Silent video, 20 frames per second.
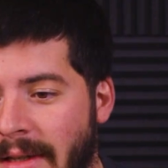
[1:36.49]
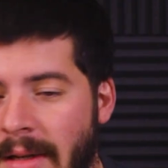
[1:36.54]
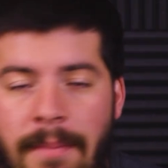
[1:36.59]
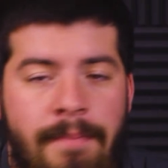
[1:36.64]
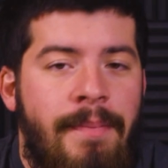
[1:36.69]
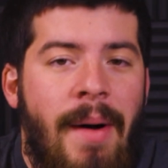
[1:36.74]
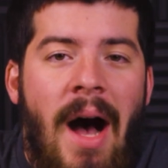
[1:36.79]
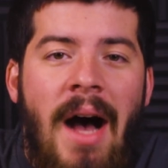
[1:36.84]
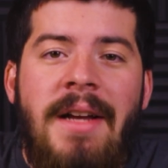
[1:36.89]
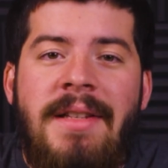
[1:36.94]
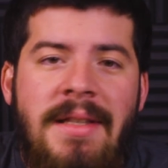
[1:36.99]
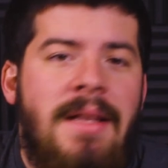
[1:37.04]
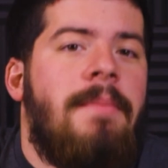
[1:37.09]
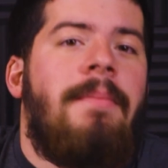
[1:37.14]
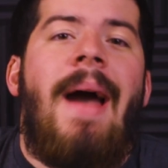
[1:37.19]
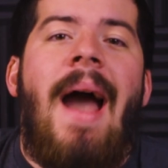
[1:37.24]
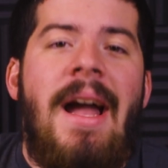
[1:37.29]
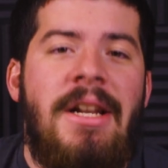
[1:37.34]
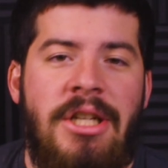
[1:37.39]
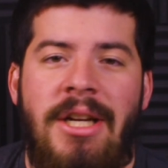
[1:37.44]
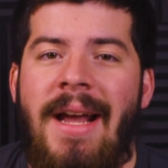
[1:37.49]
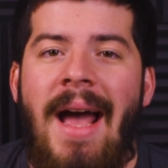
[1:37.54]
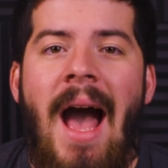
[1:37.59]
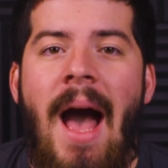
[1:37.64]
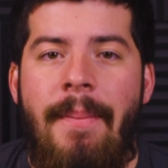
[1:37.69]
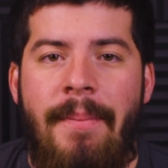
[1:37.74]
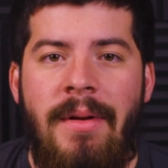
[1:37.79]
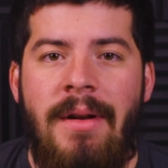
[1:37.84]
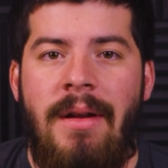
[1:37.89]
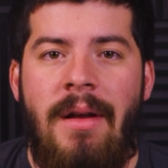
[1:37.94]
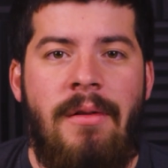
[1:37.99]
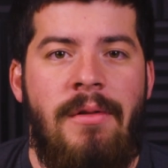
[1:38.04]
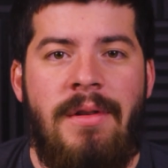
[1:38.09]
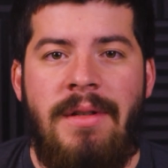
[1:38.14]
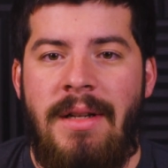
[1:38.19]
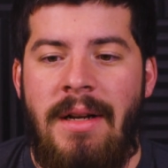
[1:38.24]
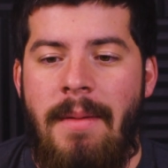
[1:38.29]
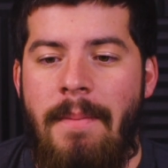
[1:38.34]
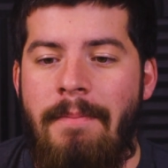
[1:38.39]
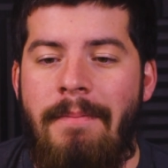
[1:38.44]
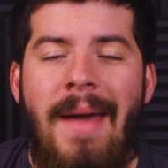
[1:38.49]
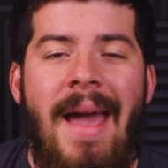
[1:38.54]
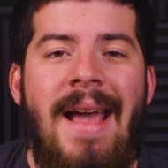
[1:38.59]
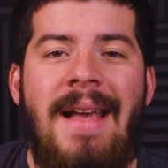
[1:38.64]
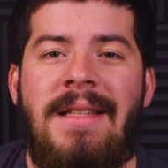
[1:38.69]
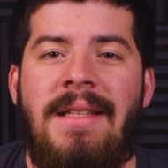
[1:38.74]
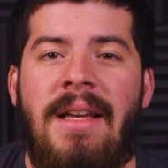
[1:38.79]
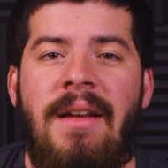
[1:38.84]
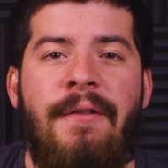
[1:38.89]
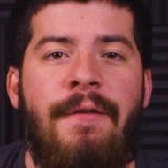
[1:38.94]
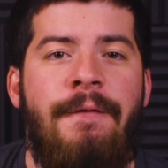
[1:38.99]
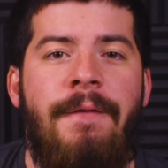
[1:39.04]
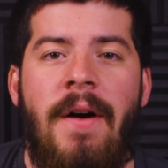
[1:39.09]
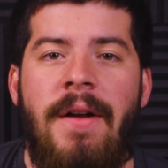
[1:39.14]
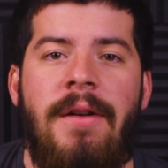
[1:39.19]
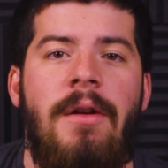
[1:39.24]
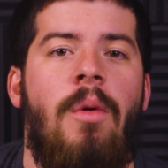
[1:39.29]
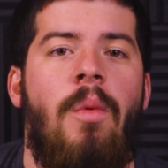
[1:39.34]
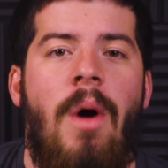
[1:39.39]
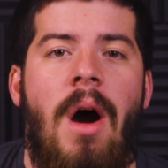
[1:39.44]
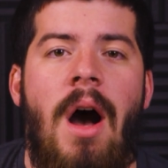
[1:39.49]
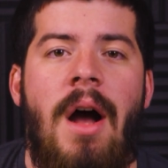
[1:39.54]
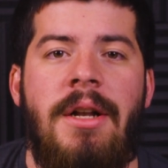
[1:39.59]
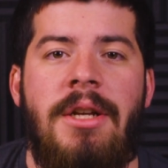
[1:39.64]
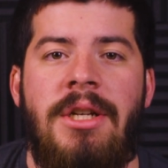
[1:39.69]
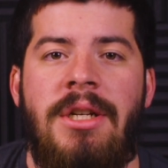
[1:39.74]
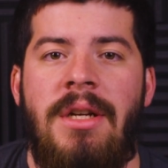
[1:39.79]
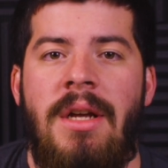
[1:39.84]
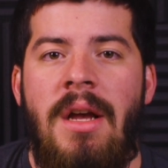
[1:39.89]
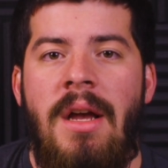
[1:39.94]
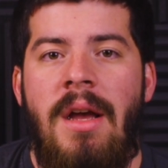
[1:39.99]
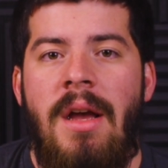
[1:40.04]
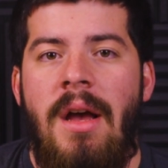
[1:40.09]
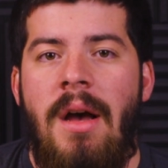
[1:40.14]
Some Boston magic happened. It was an amazing, fun to watch